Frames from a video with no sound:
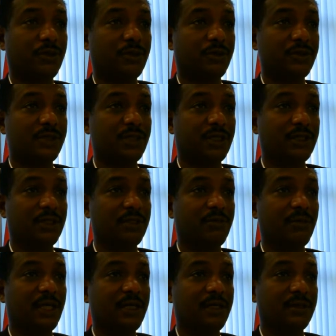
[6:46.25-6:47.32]
concerted
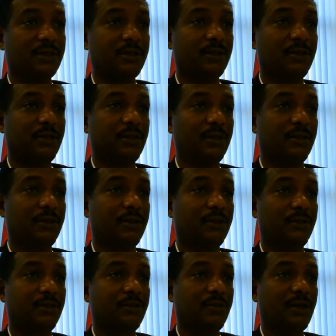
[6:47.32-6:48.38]
manner
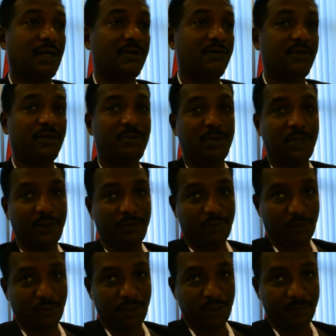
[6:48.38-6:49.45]
to alleviate many
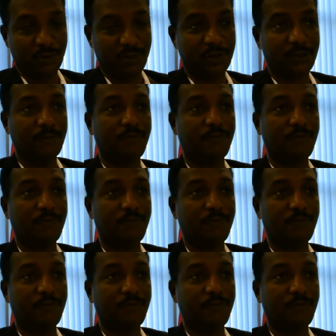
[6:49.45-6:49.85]
problems.